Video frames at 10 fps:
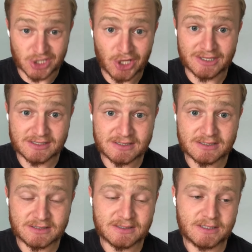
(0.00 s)

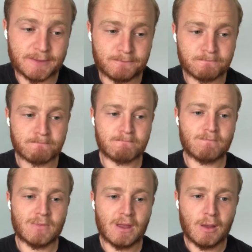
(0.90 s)
dollars.
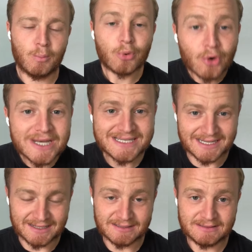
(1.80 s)

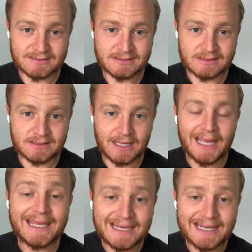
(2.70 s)
Printing a